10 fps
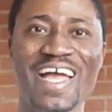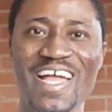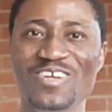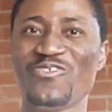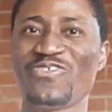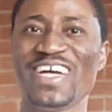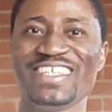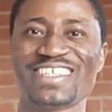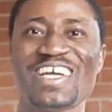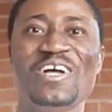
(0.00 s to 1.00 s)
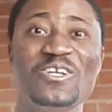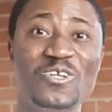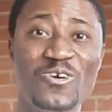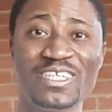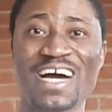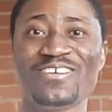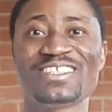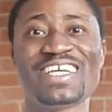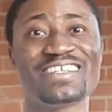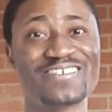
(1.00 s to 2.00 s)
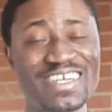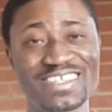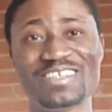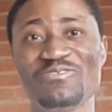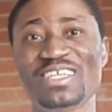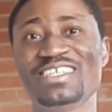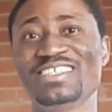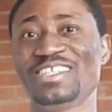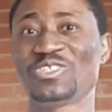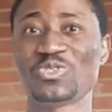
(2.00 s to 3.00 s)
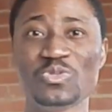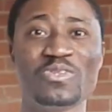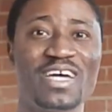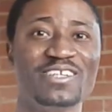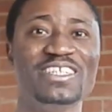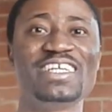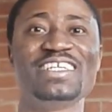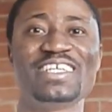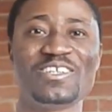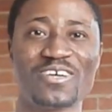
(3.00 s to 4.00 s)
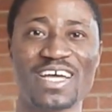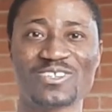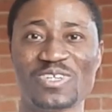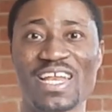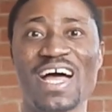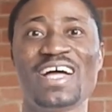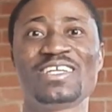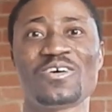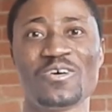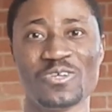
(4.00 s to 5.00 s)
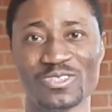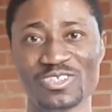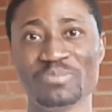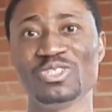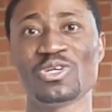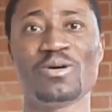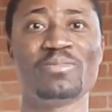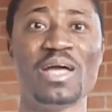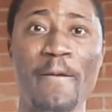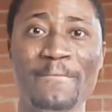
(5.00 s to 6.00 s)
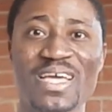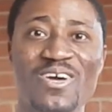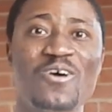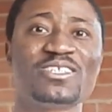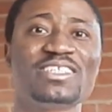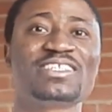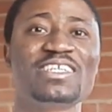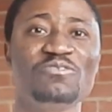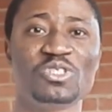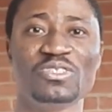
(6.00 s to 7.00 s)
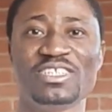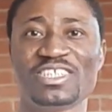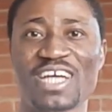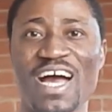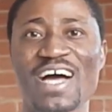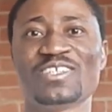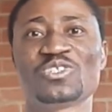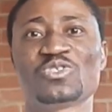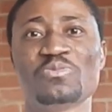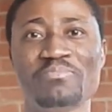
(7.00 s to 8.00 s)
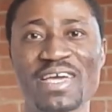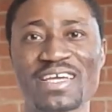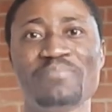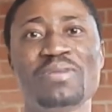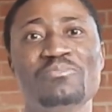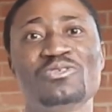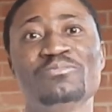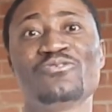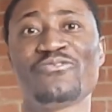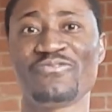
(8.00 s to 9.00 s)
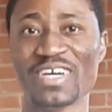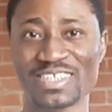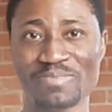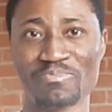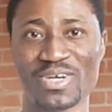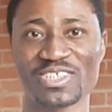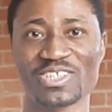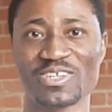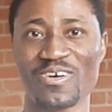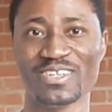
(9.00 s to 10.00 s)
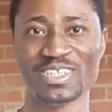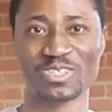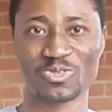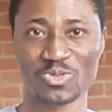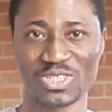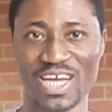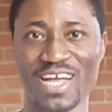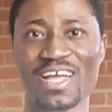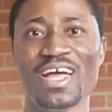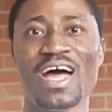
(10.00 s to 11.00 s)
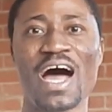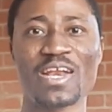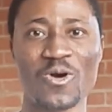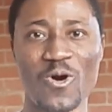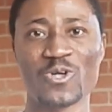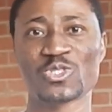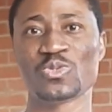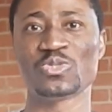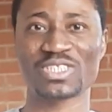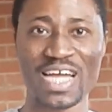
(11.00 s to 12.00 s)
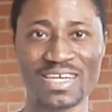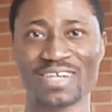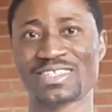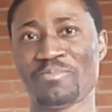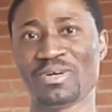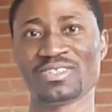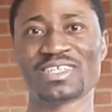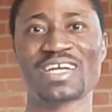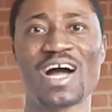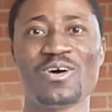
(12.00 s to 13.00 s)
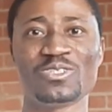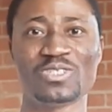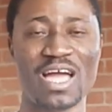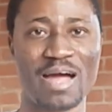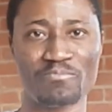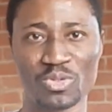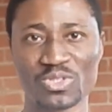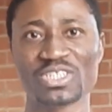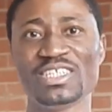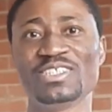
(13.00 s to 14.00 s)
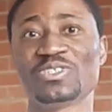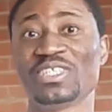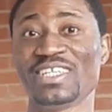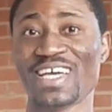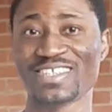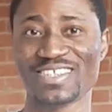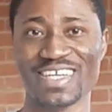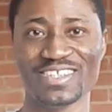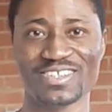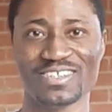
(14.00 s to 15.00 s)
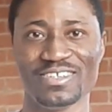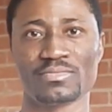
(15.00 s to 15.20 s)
Hello friends, no doubt a great CV is a tool that you need in order to land on your dream job because it gives you the chance to make a memorable first impression on the recruiter and also stand out among the crowd and proceed to the next stage.